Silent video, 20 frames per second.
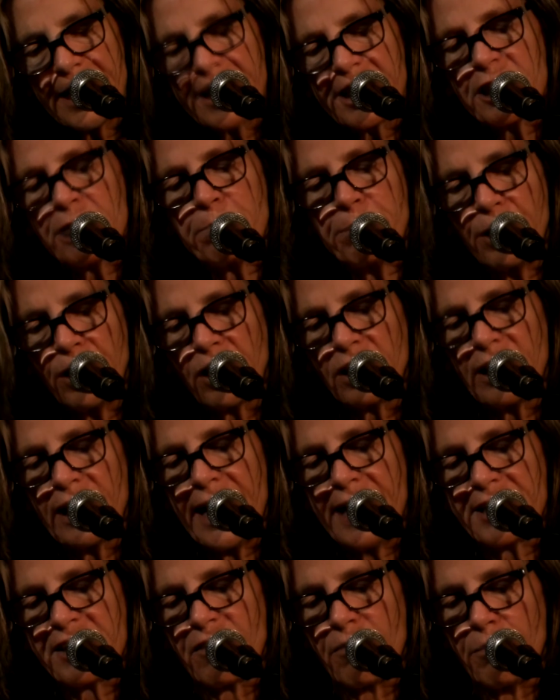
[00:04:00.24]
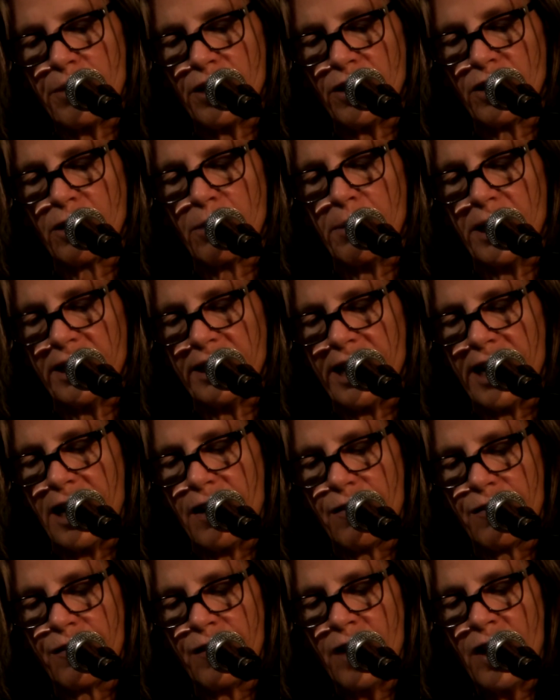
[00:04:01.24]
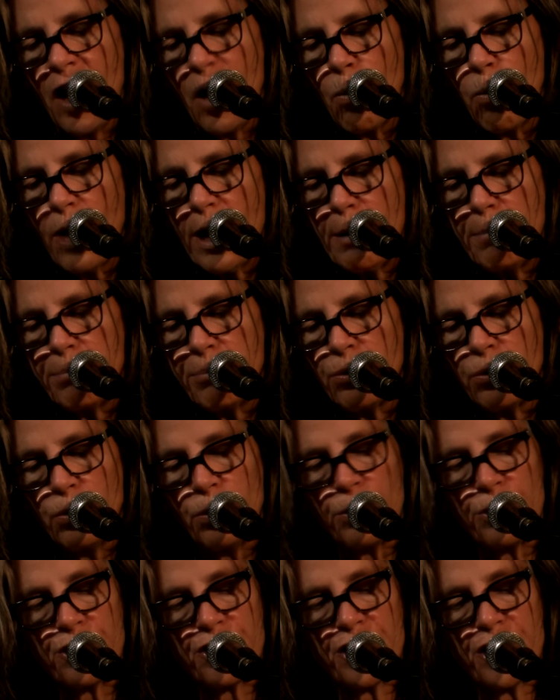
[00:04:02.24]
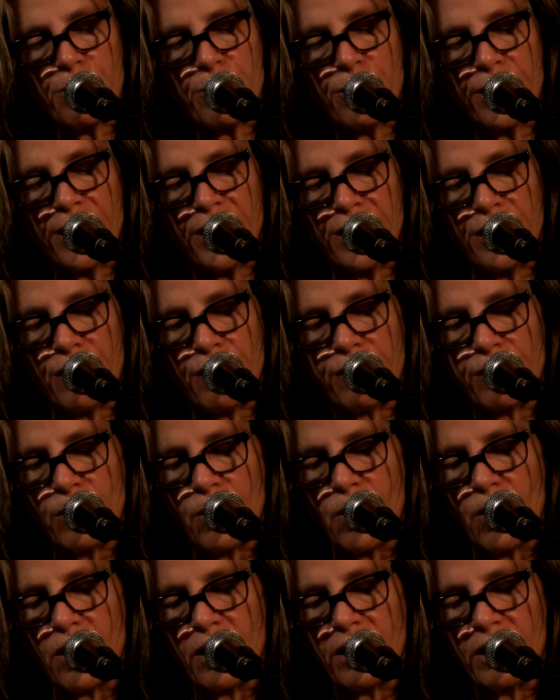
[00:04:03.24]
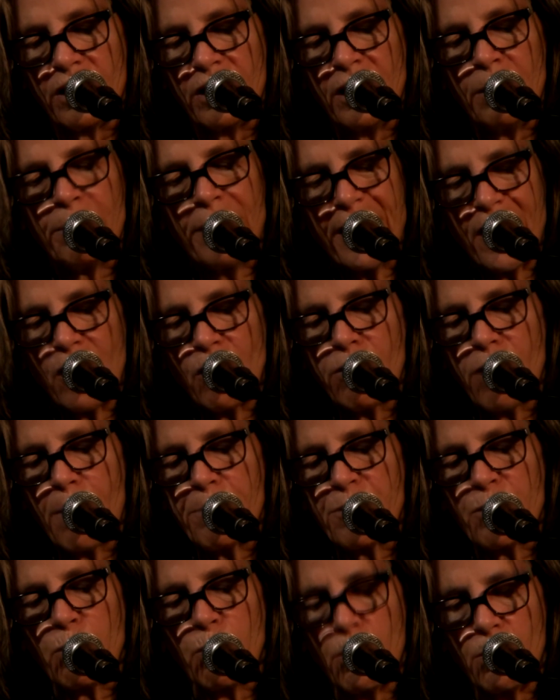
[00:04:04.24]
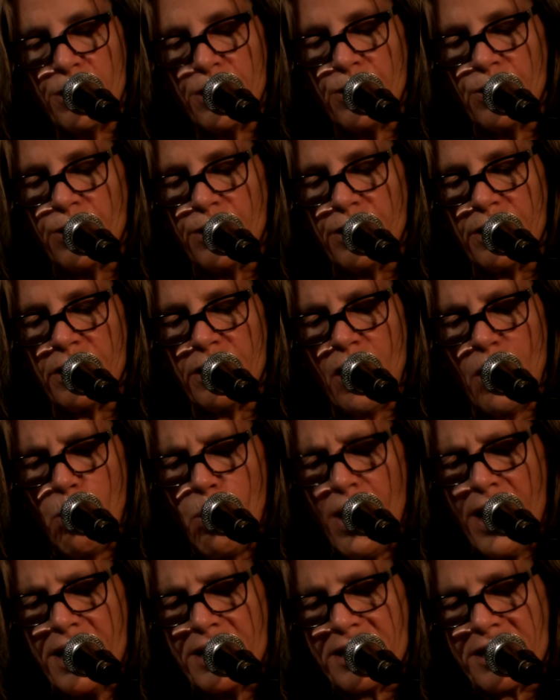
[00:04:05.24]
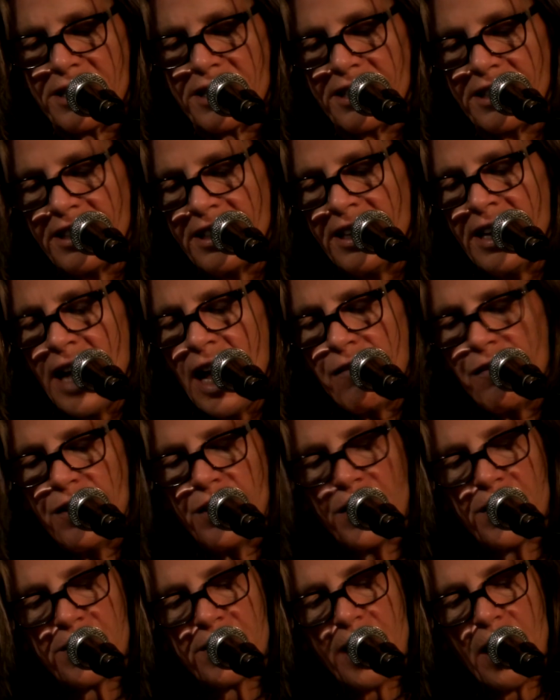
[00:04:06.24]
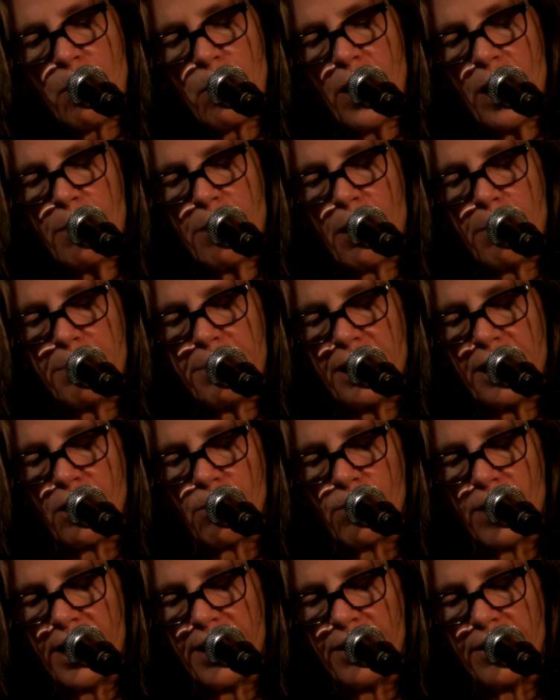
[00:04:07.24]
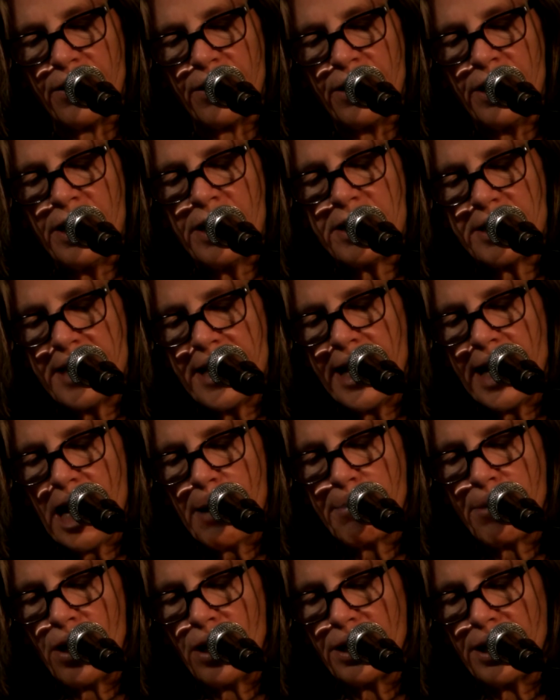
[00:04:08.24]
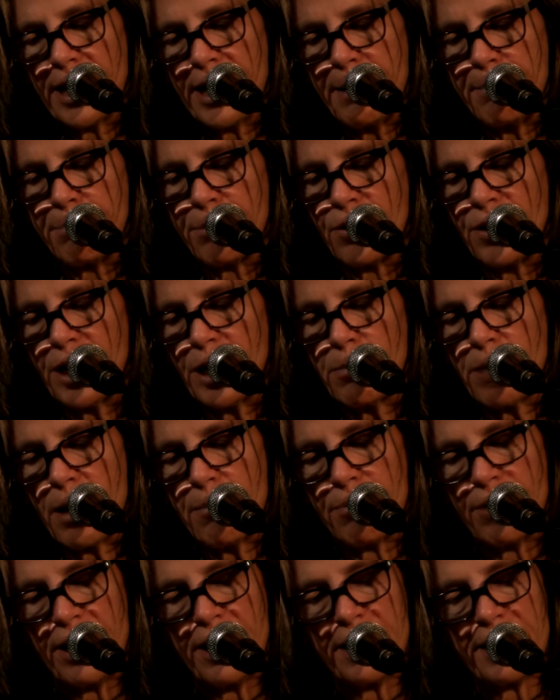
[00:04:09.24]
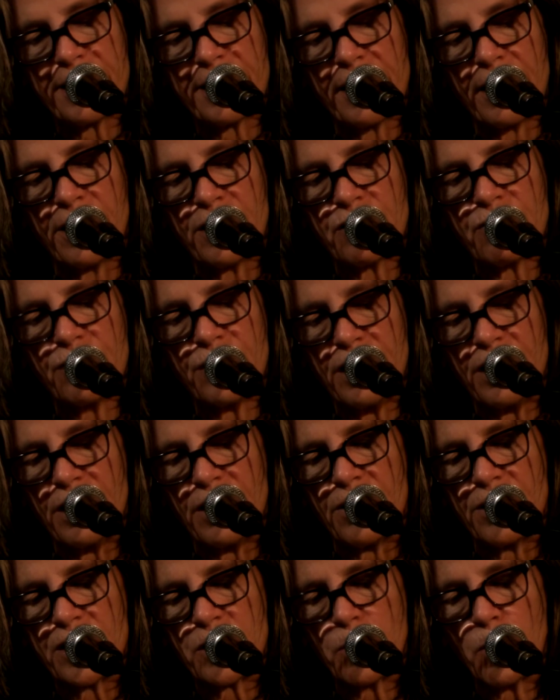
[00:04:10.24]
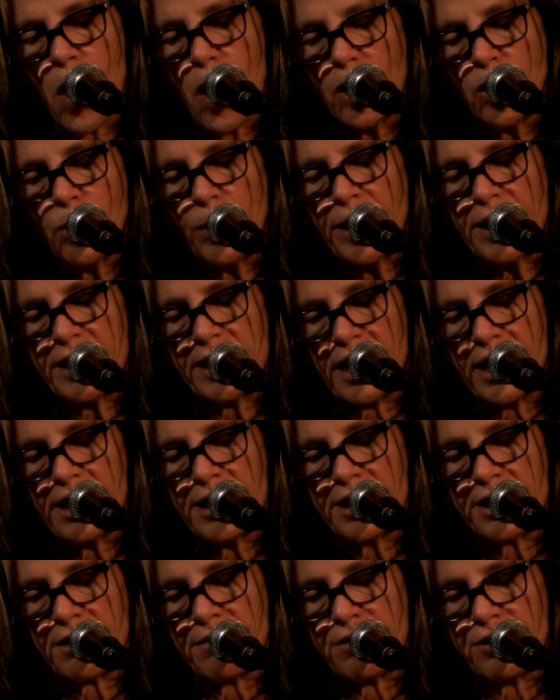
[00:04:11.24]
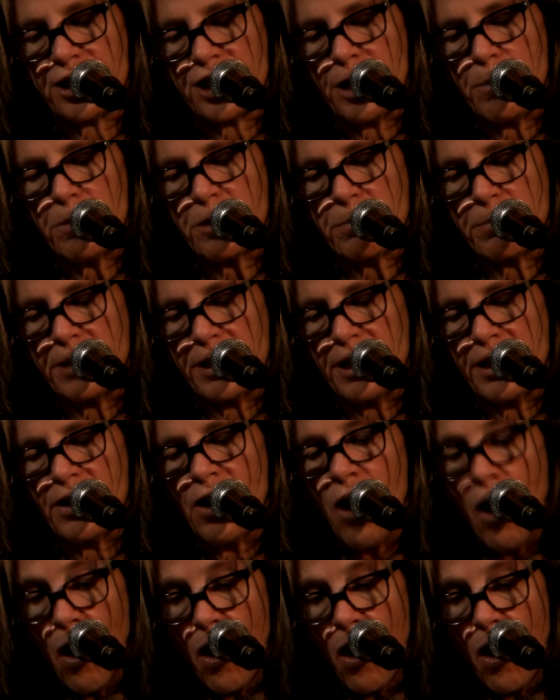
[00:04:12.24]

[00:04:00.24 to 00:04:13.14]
like a spilt glass of milk, my life, a white pool shimmering on the floor, my corrupt womanhood, a waste. I feel the same way about being a writer, staying up all night, burning my brain cells for years, swallowing tons of cheap speed,